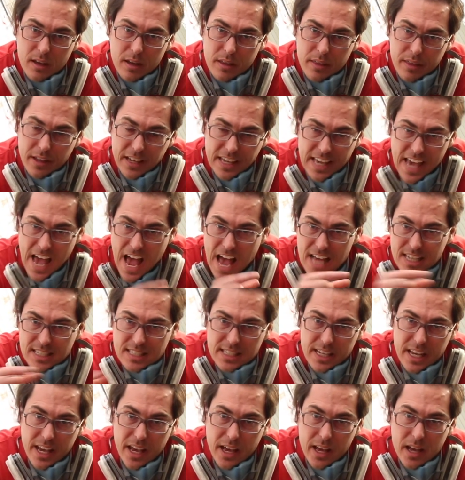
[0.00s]
the
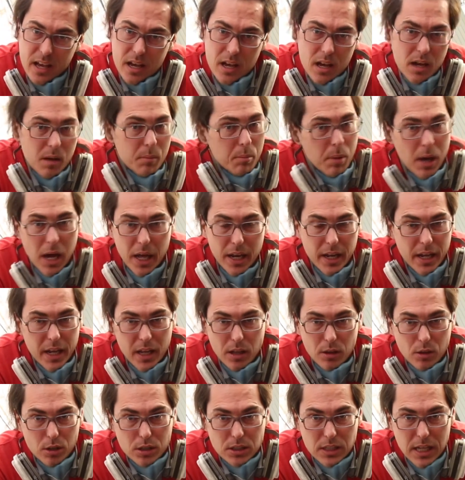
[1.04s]
gasket, but it
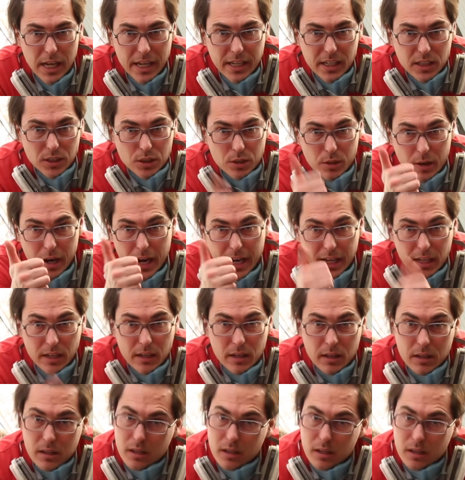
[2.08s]
looks like it's great.